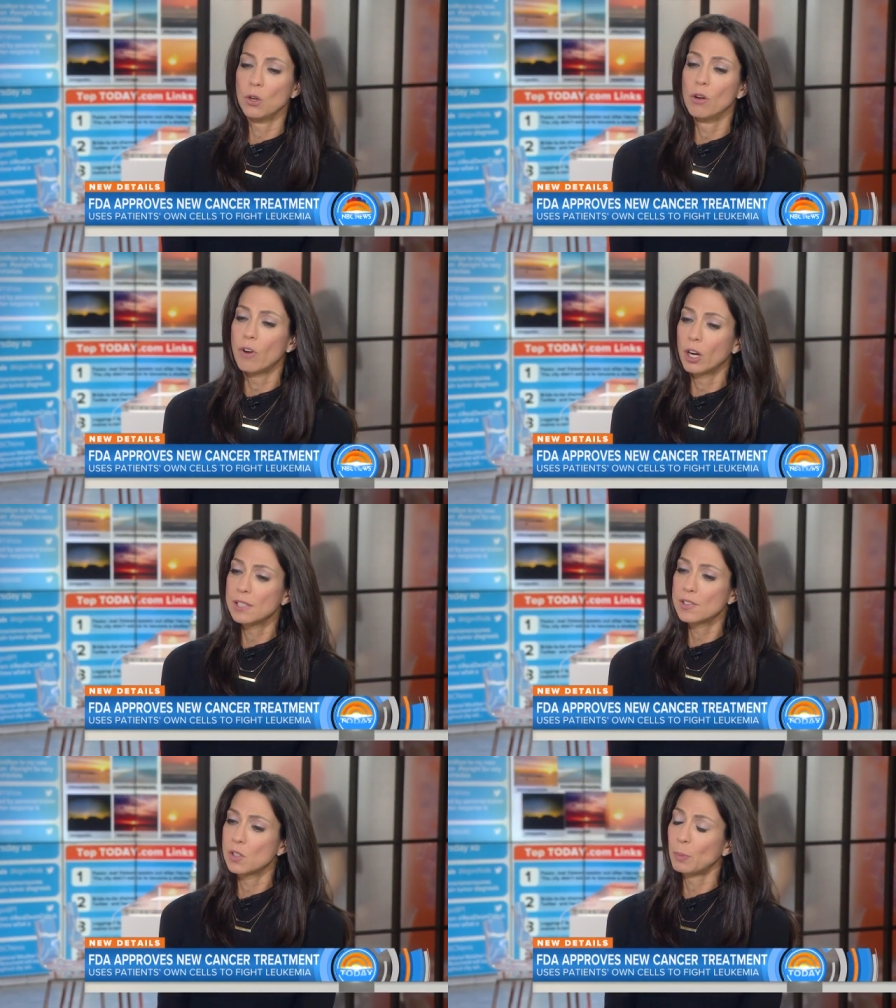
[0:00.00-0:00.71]

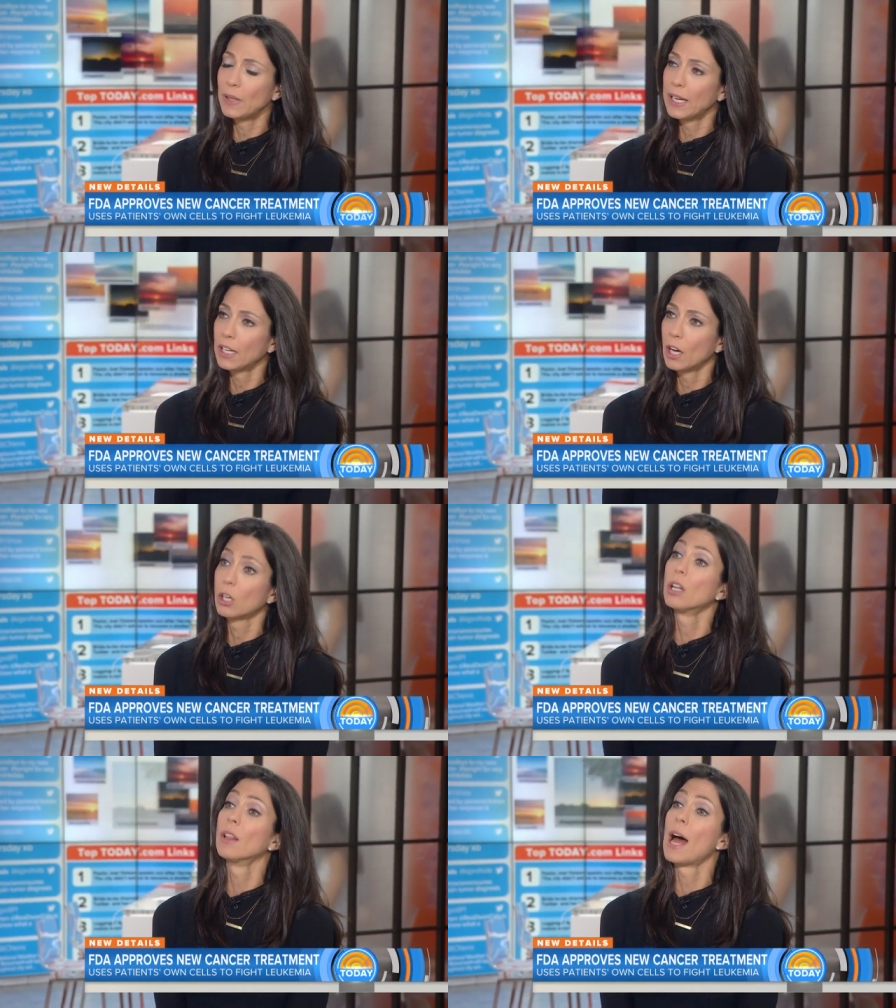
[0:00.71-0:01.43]
Novartis is planning
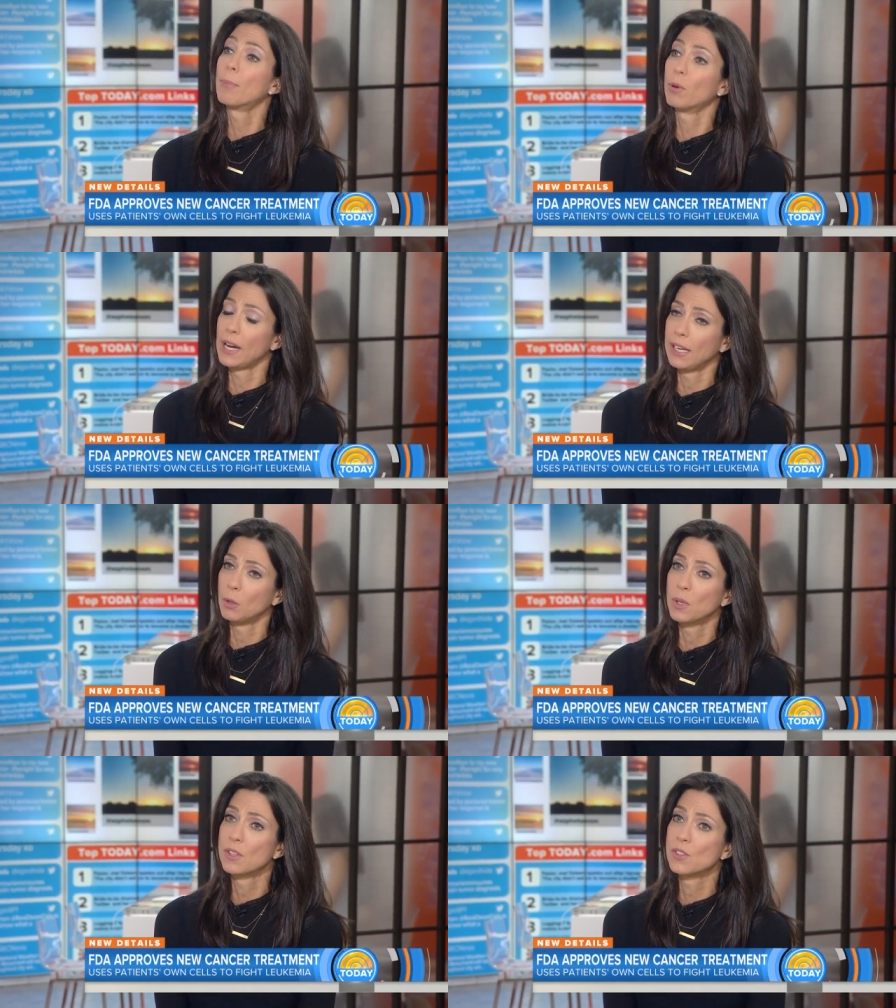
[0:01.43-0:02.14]
on
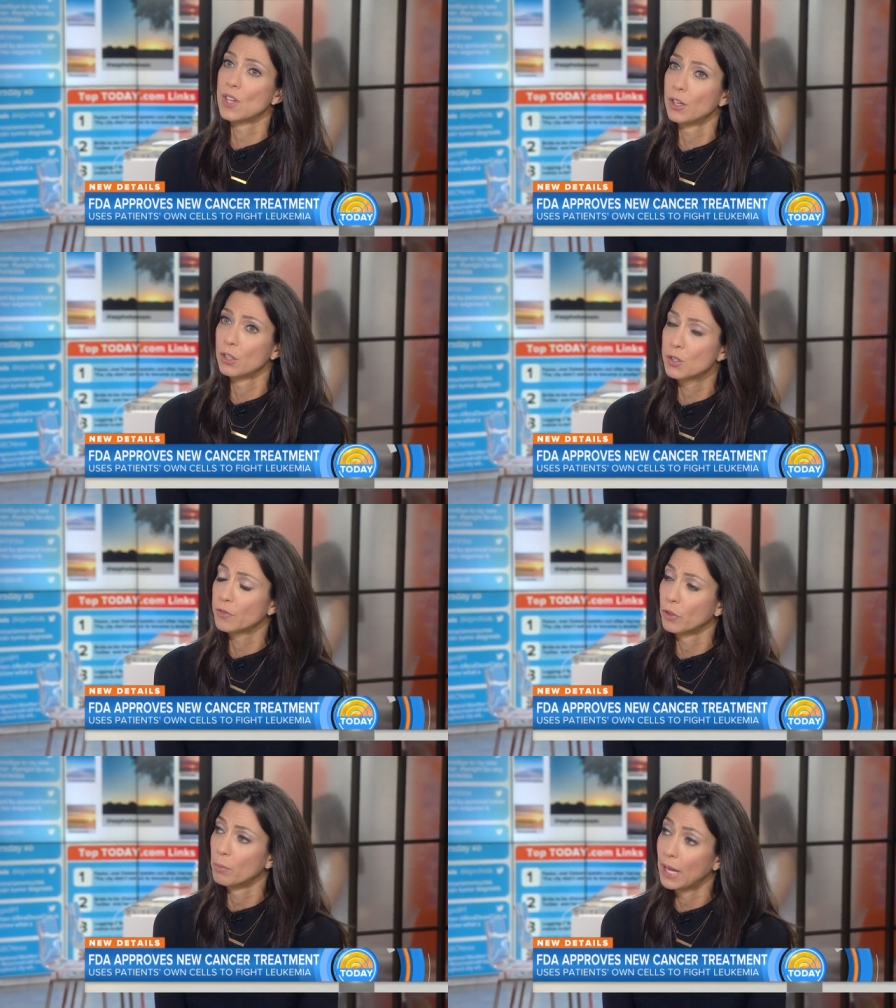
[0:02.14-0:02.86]
collaborating with the Centers
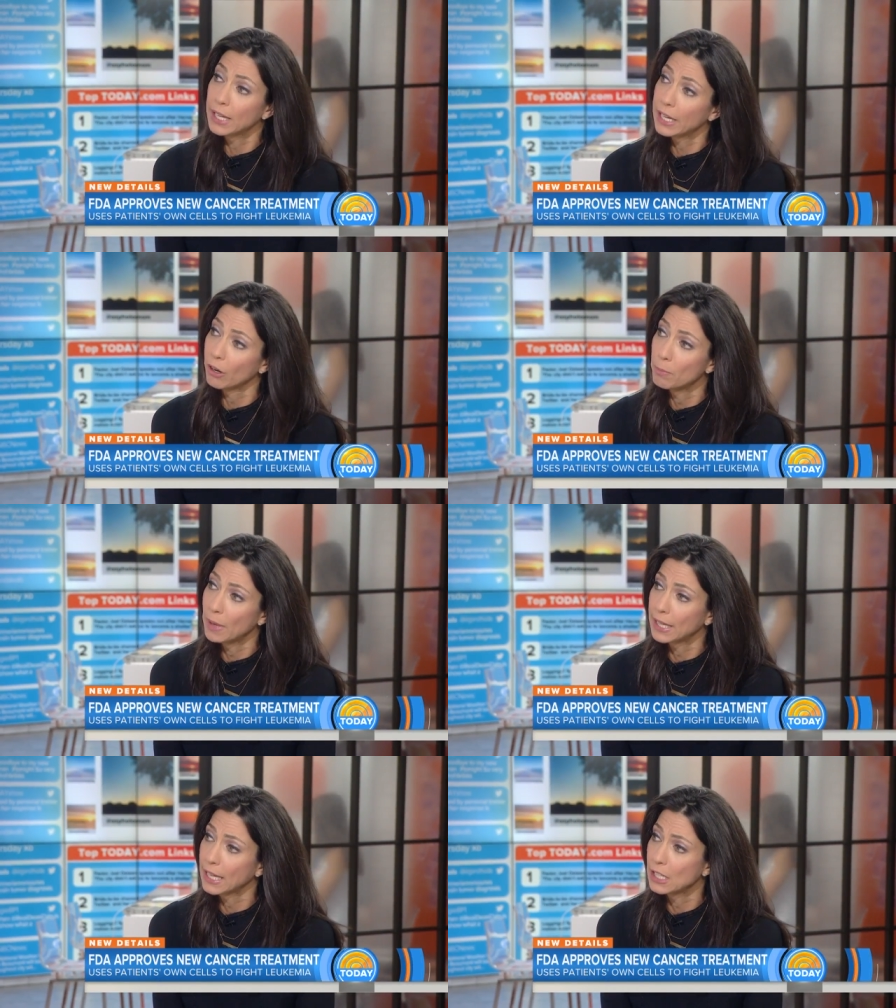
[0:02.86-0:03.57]
for Medicare and
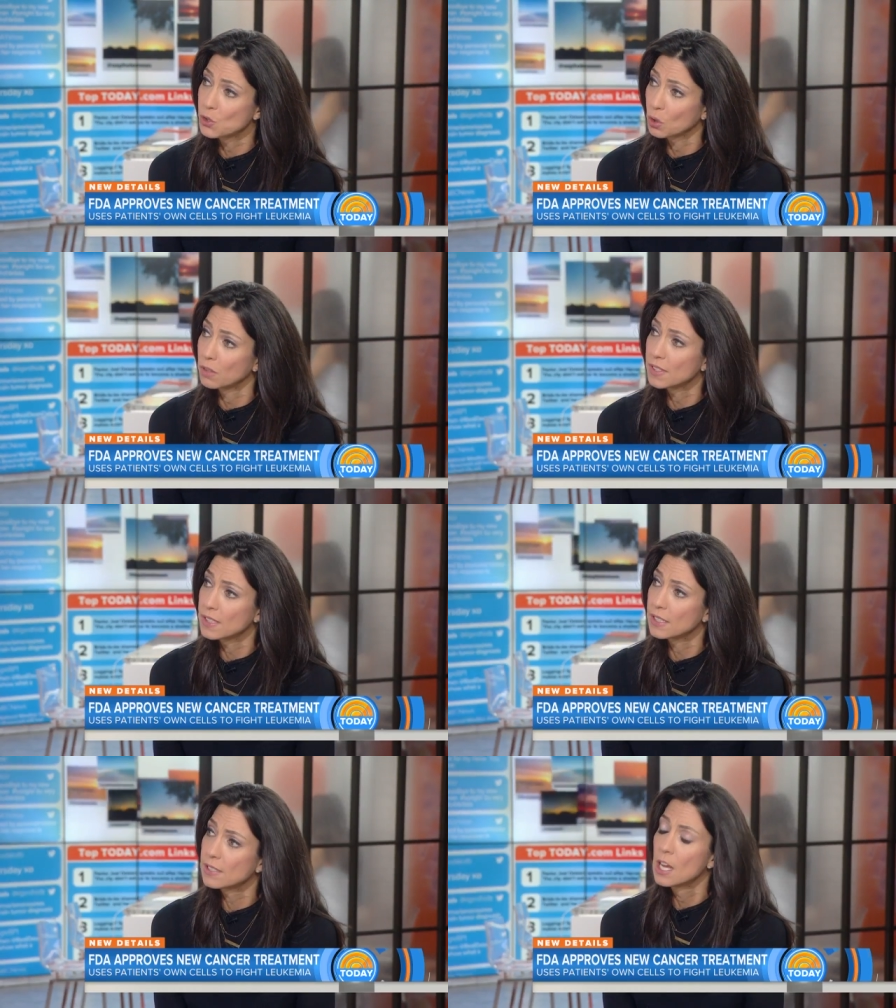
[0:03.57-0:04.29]
Medicaid
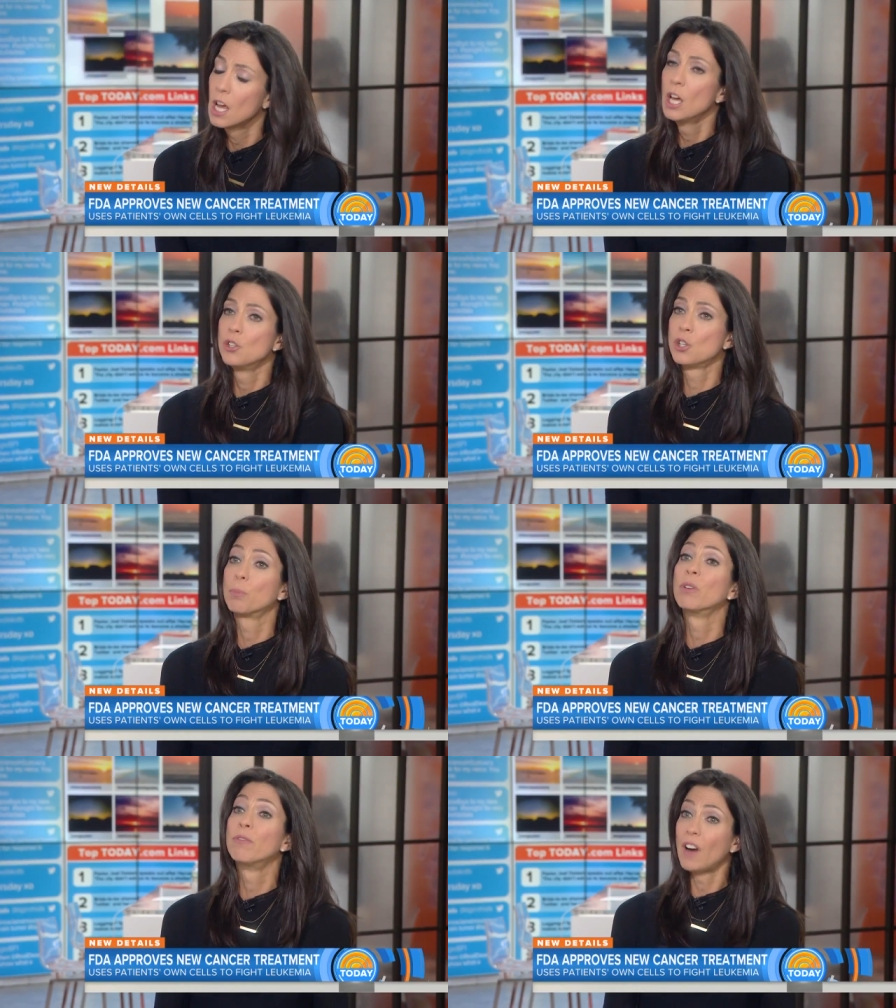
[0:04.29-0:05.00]
Services to
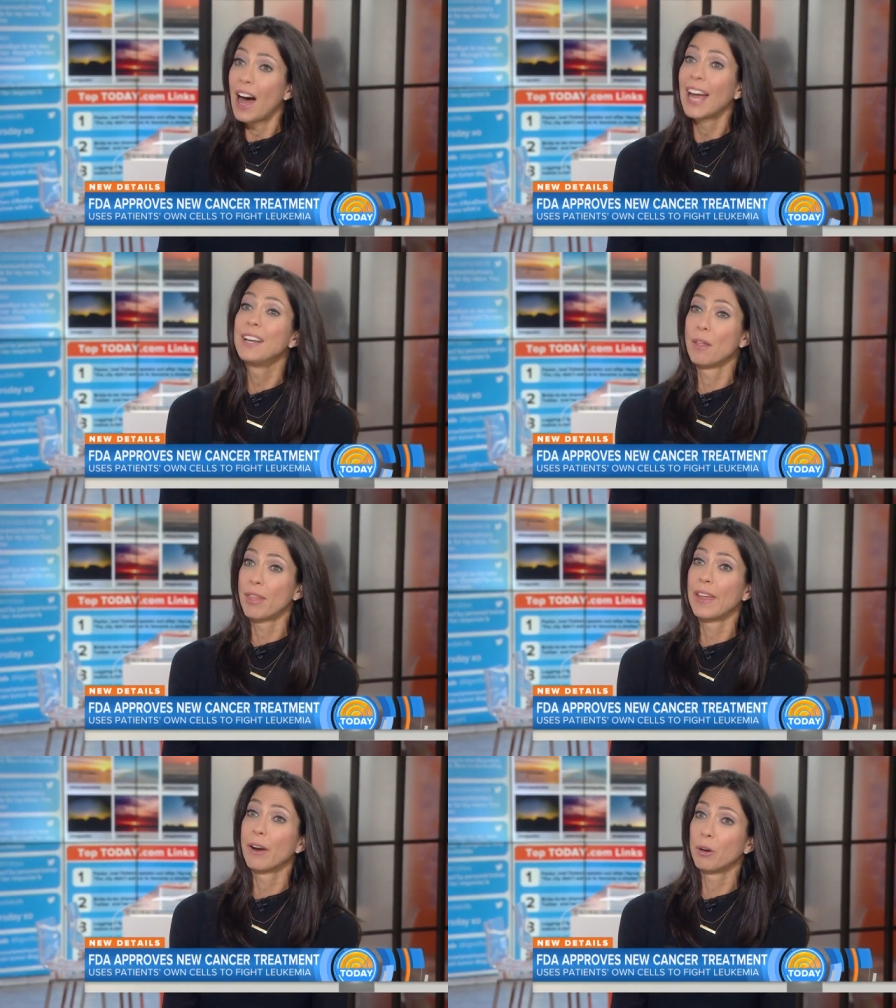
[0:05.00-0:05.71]
provide the
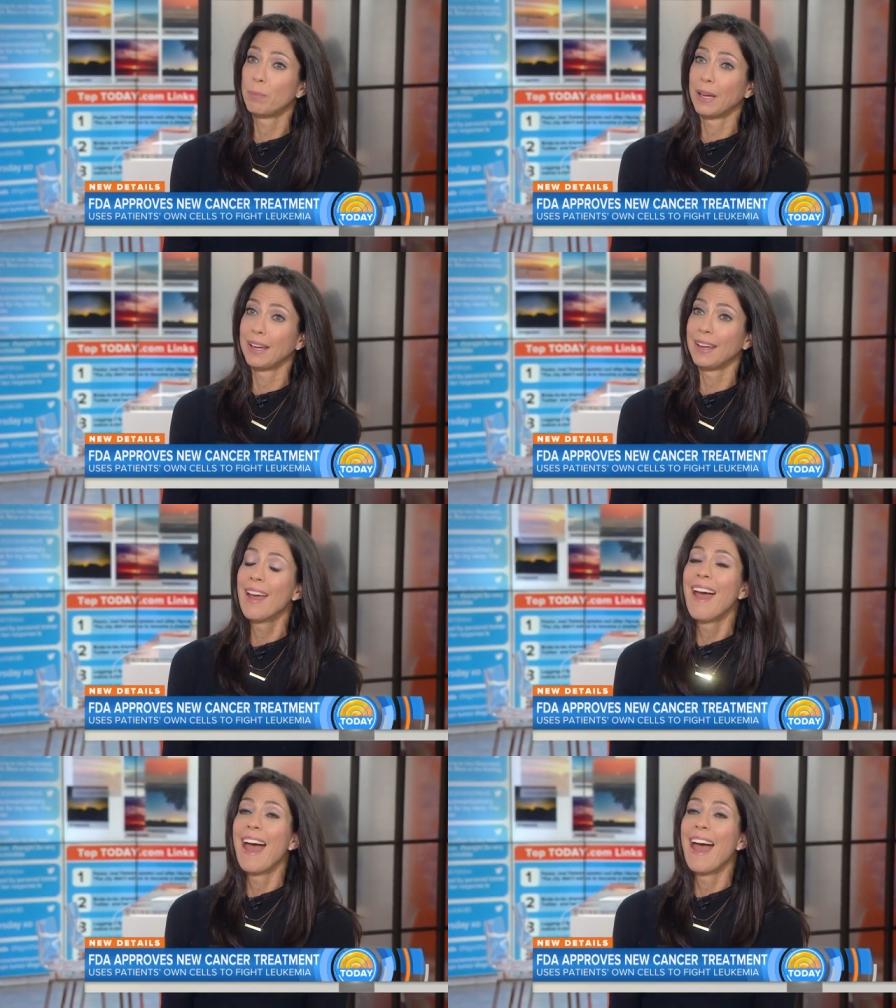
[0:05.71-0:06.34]
therapy.